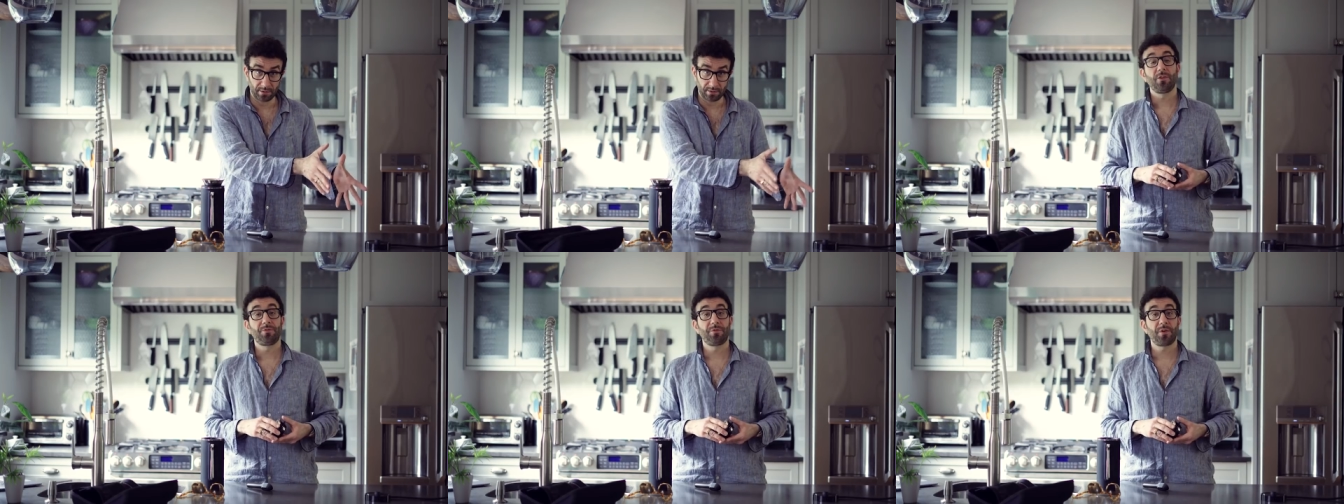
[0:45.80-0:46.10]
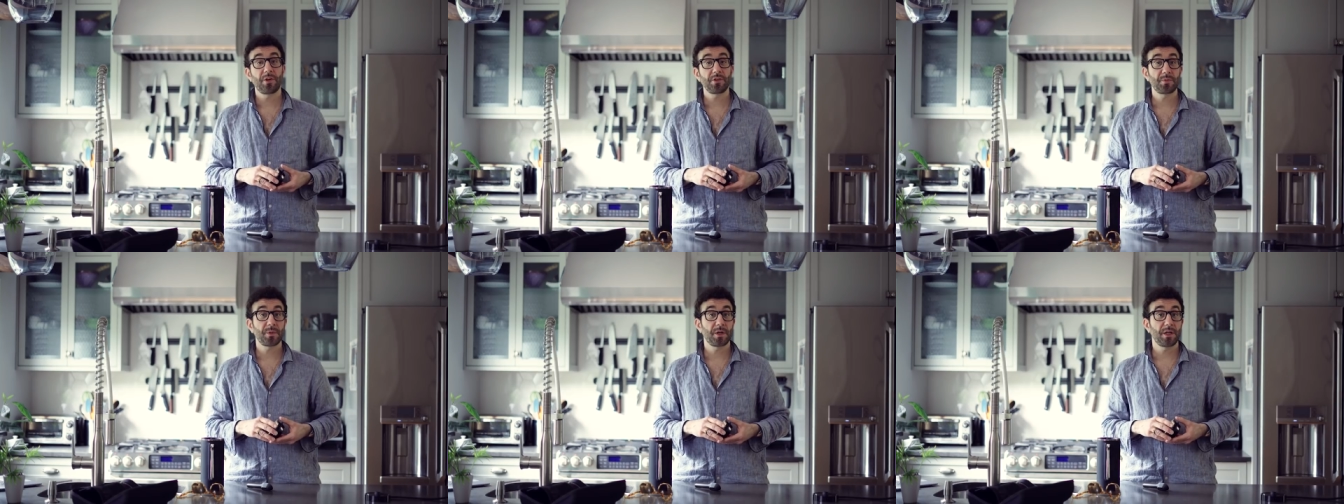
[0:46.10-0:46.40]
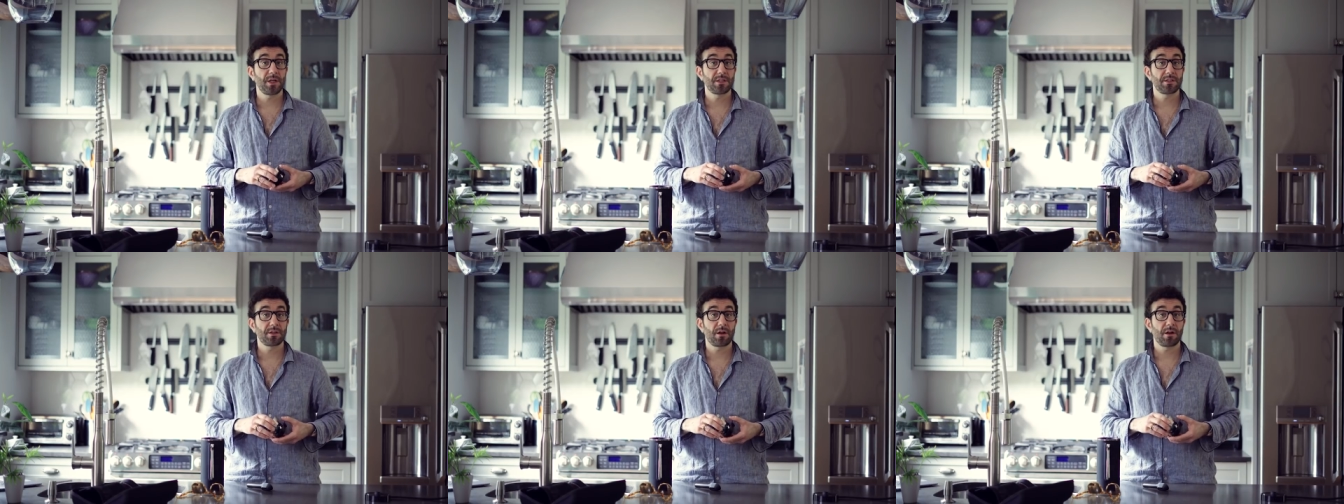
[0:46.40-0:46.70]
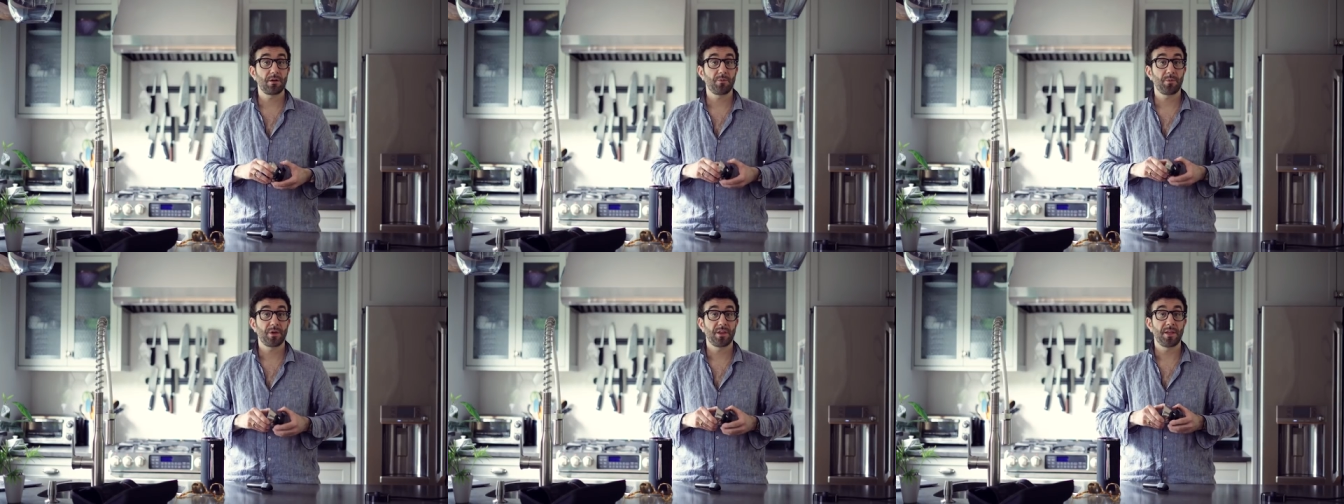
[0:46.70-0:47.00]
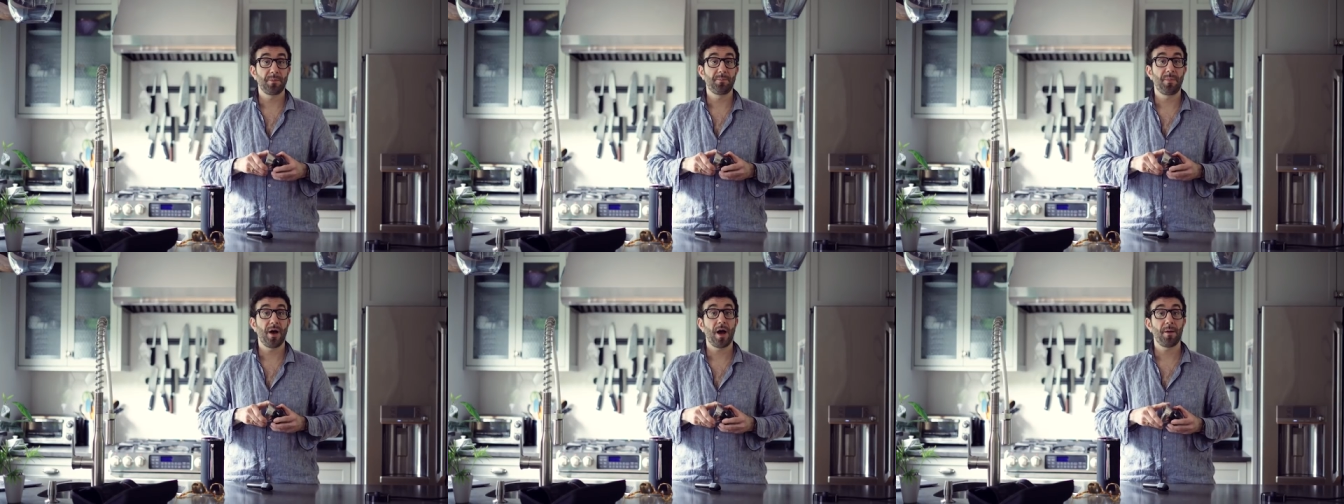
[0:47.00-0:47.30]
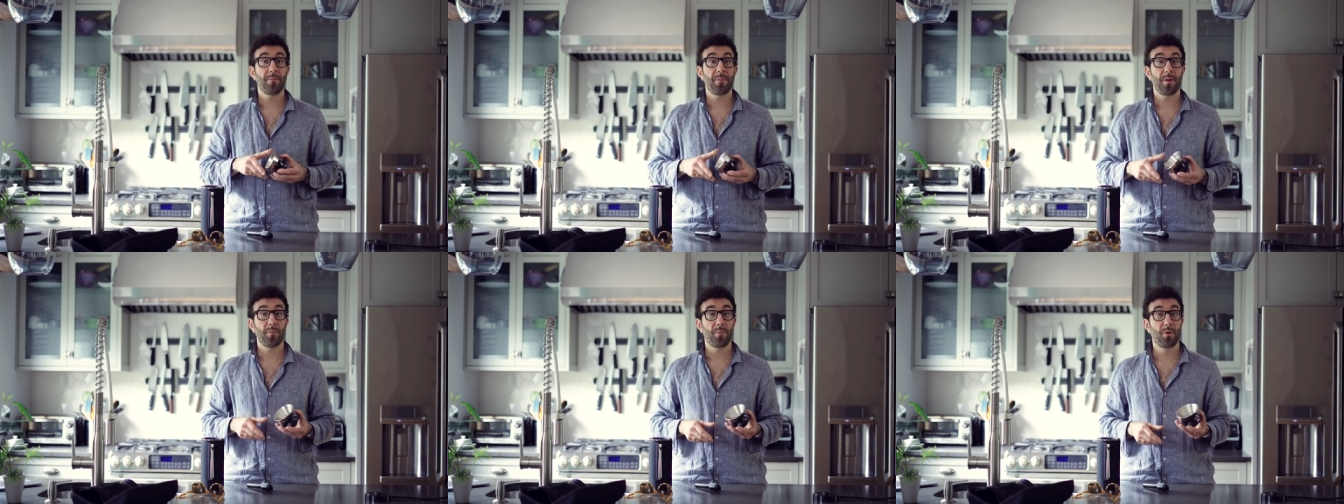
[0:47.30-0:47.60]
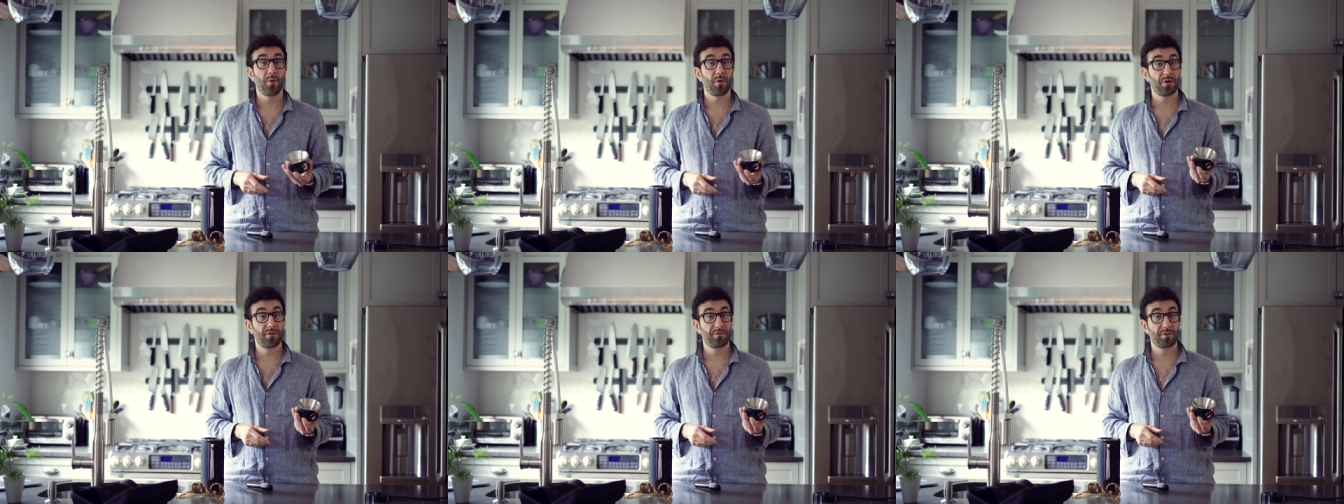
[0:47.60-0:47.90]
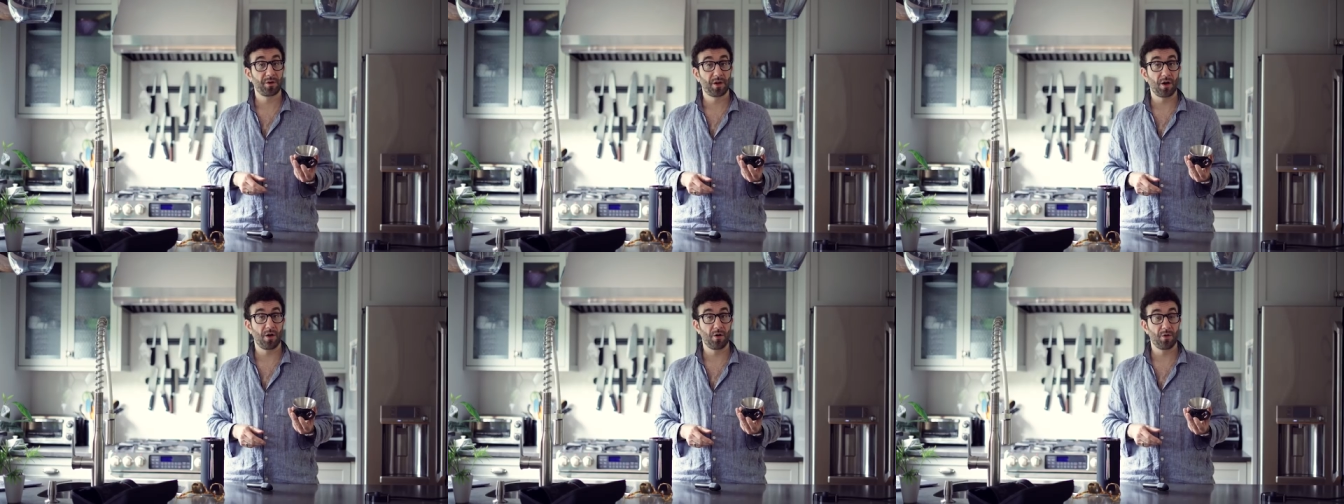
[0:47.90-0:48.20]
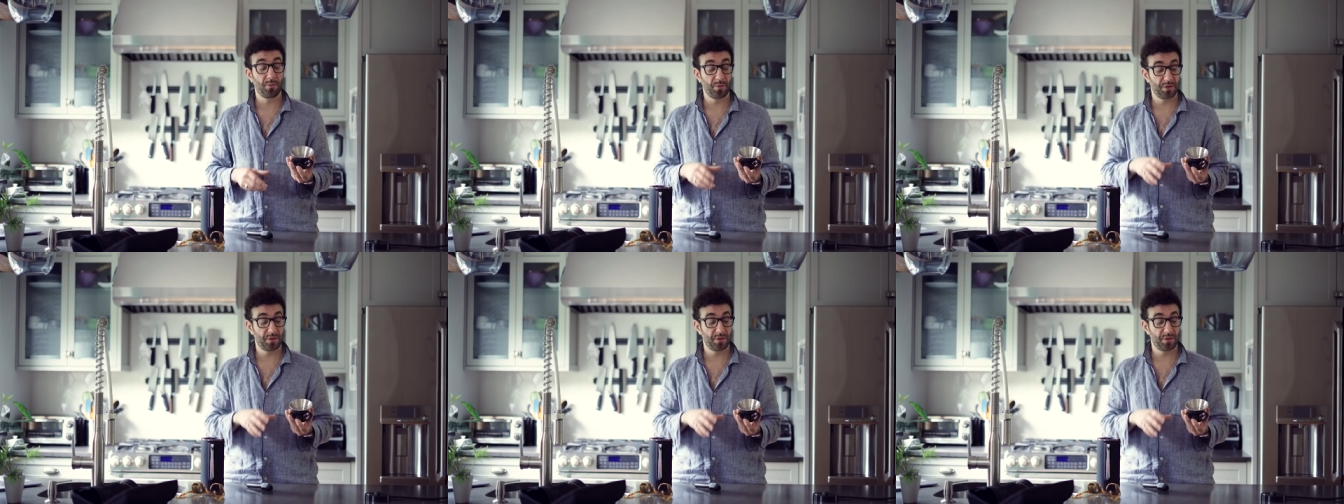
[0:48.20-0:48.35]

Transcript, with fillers: First, we're gonna start with the pop-up pour-over cone,